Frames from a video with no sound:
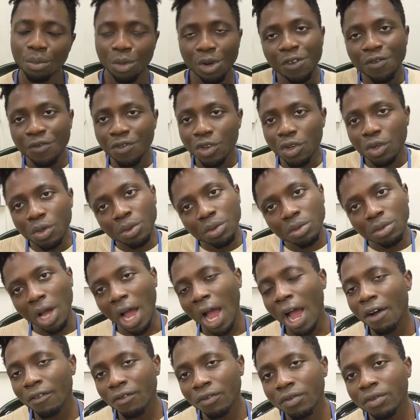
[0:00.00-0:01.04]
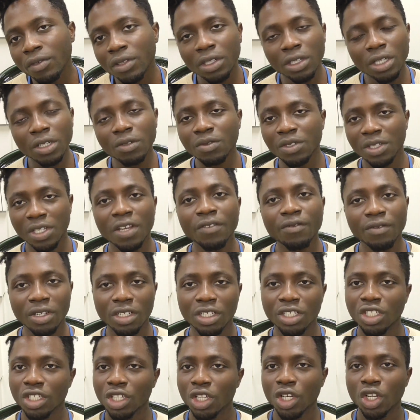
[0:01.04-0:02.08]
But if you don't have enough
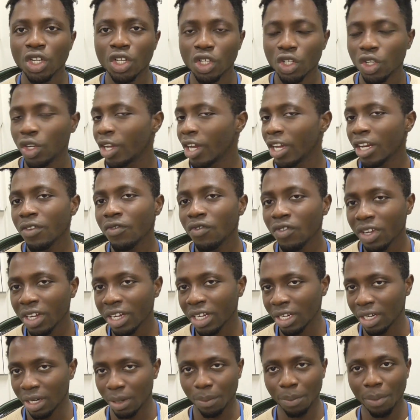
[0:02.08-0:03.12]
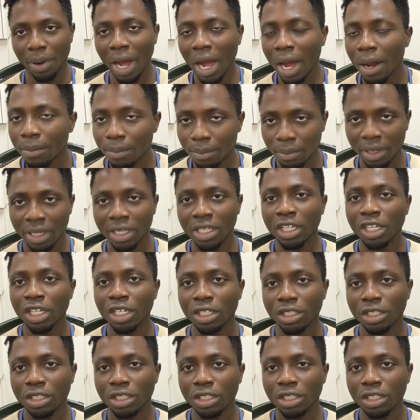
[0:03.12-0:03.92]
savings, you can't even get an apartment.